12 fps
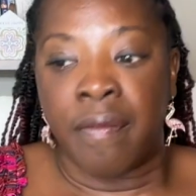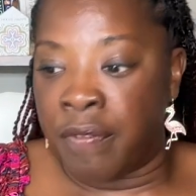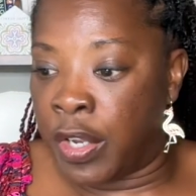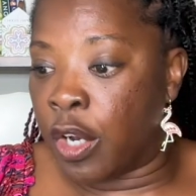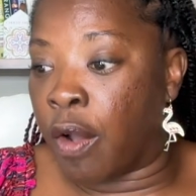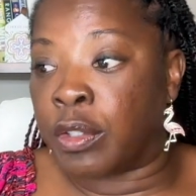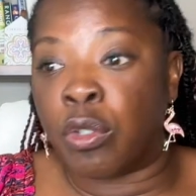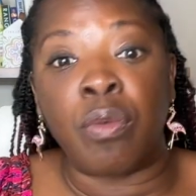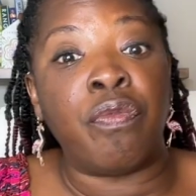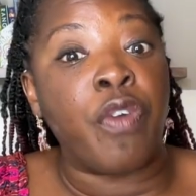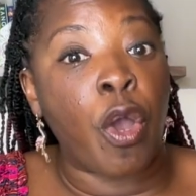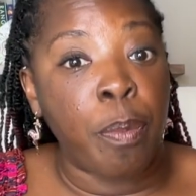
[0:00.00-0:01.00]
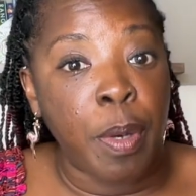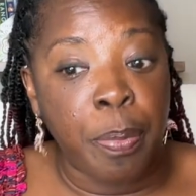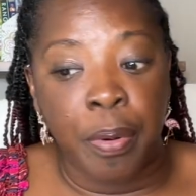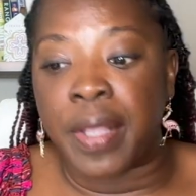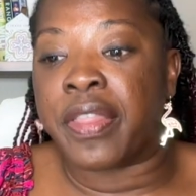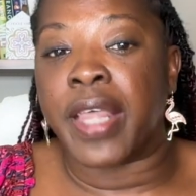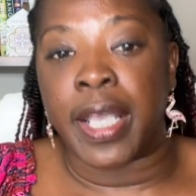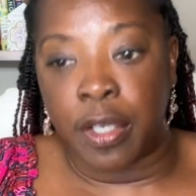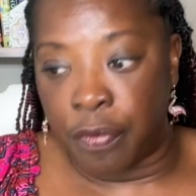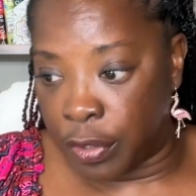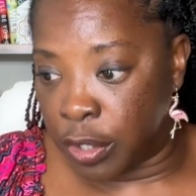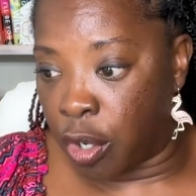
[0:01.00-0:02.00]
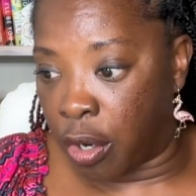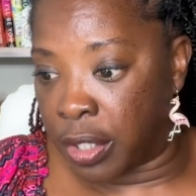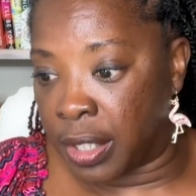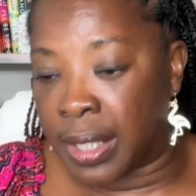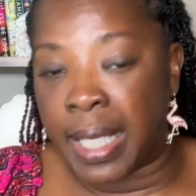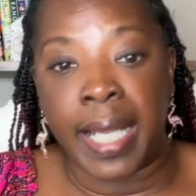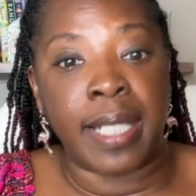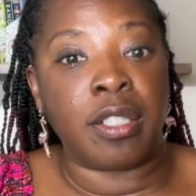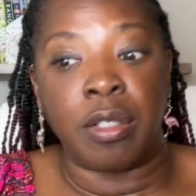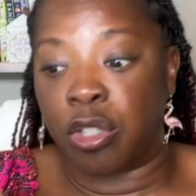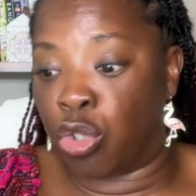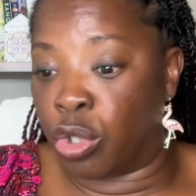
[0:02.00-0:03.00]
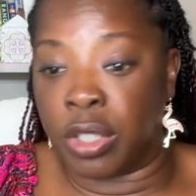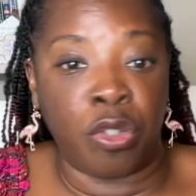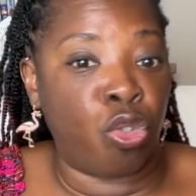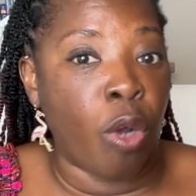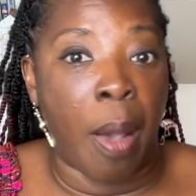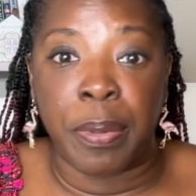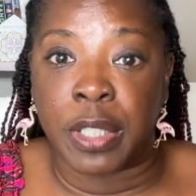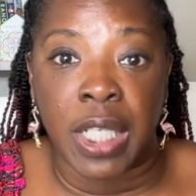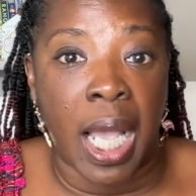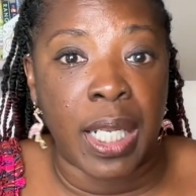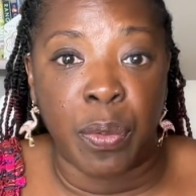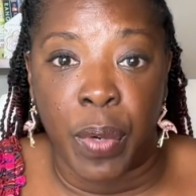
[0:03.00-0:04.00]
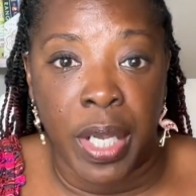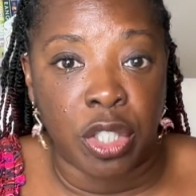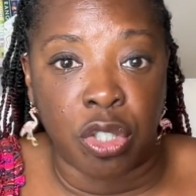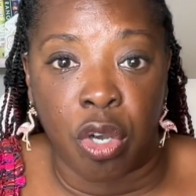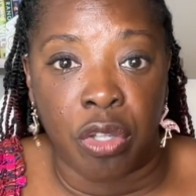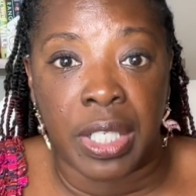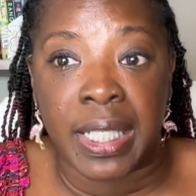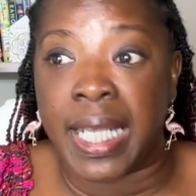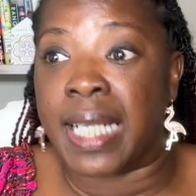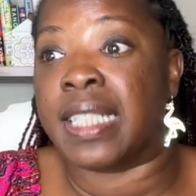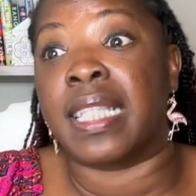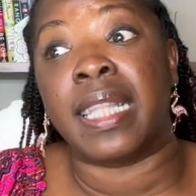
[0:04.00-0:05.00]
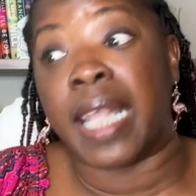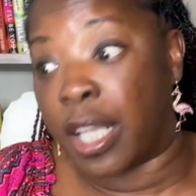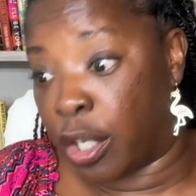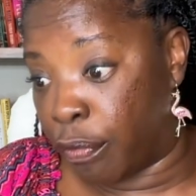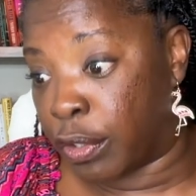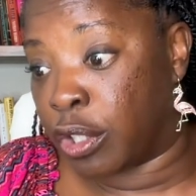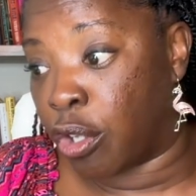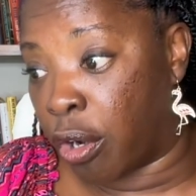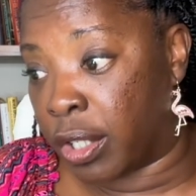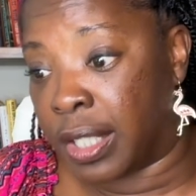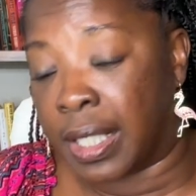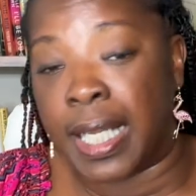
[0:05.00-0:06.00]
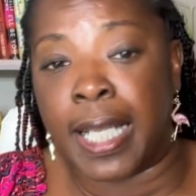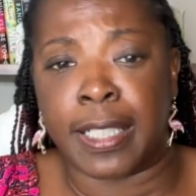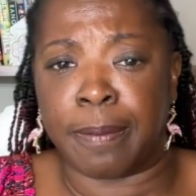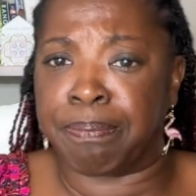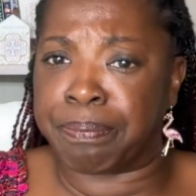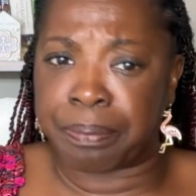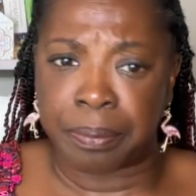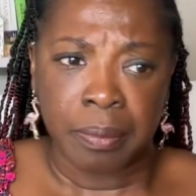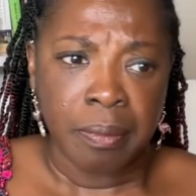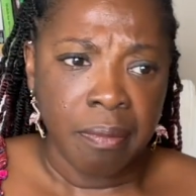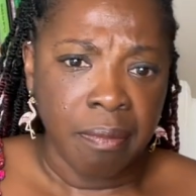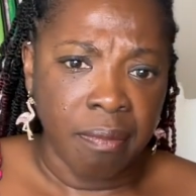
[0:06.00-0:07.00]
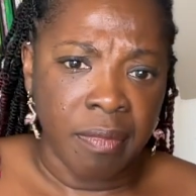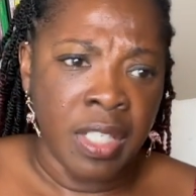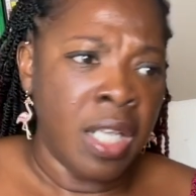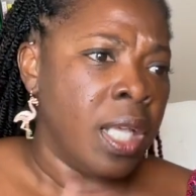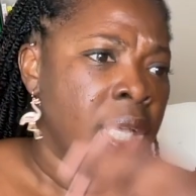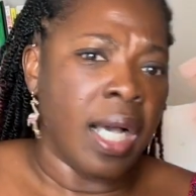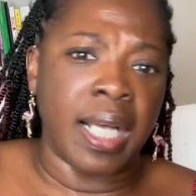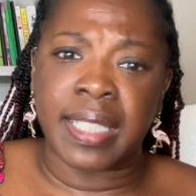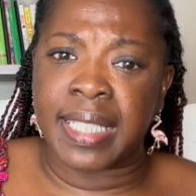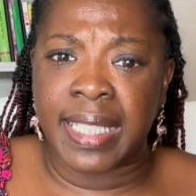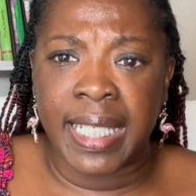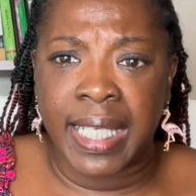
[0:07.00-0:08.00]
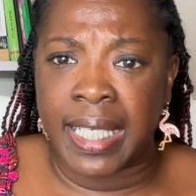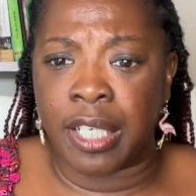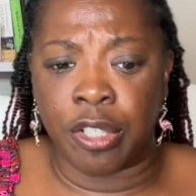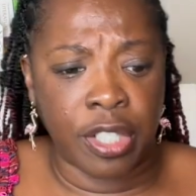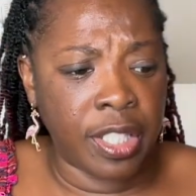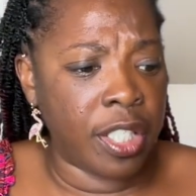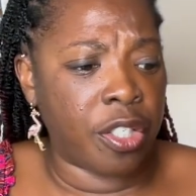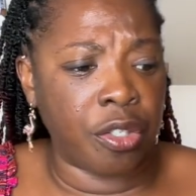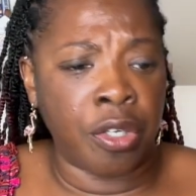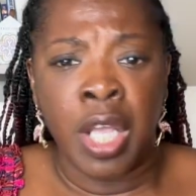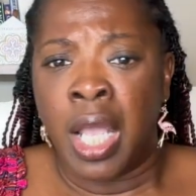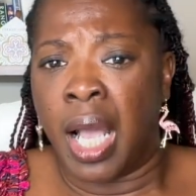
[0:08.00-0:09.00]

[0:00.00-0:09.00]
do verbal, thank you for starting the class. Drop a Jolly Rancher on the desk, thank you for starting the class. A sticker.